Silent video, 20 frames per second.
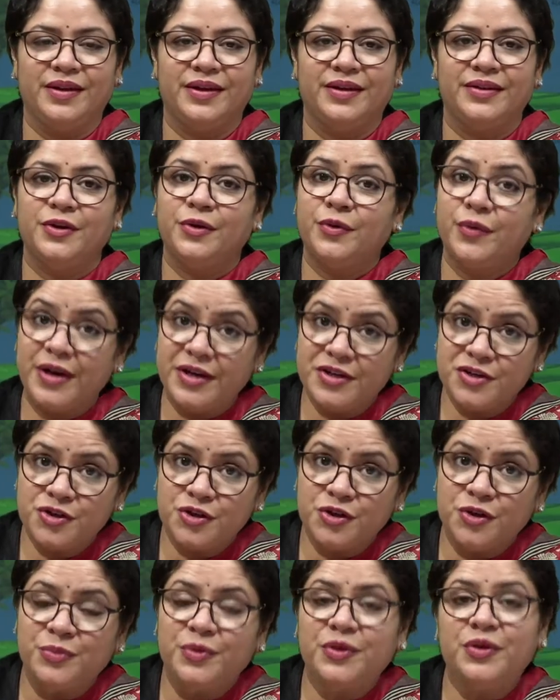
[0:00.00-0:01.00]
The great
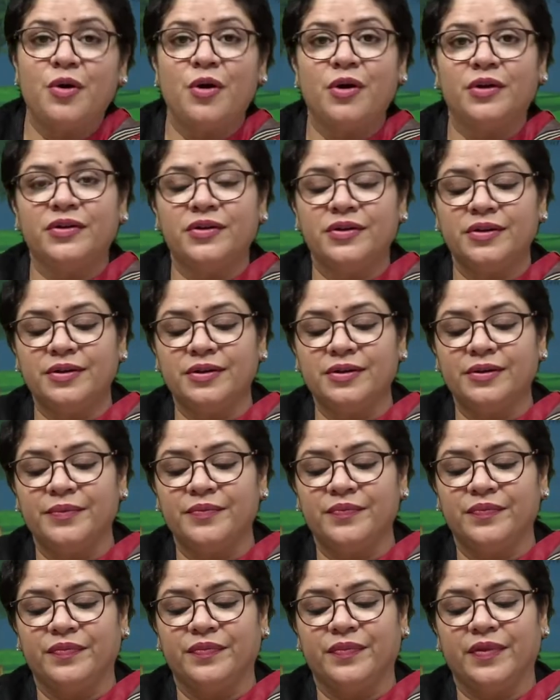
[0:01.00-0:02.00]
German author
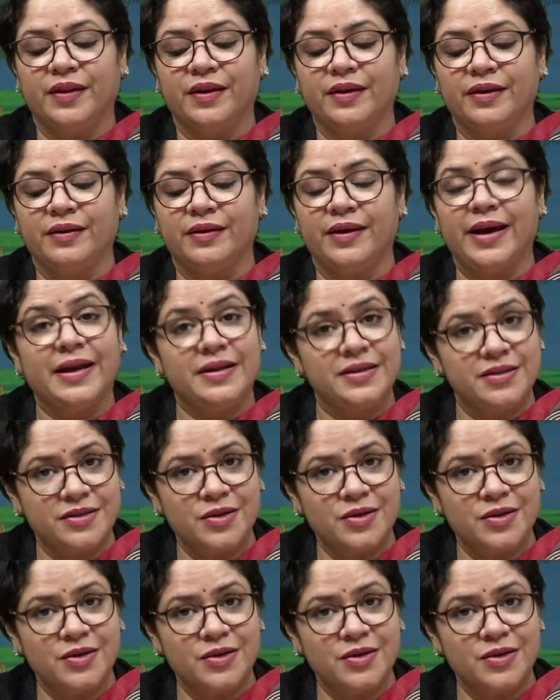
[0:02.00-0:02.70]
uh, and